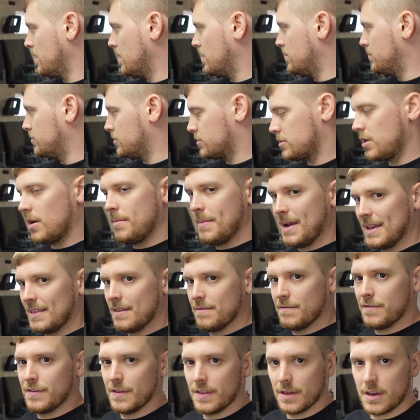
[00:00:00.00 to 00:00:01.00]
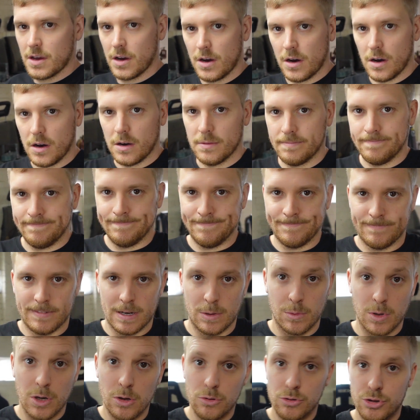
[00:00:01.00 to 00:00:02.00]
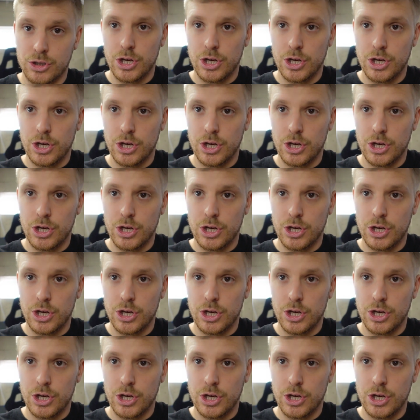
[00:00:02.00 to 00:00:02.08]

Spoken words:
we've just got to make them fit the car. Now we've got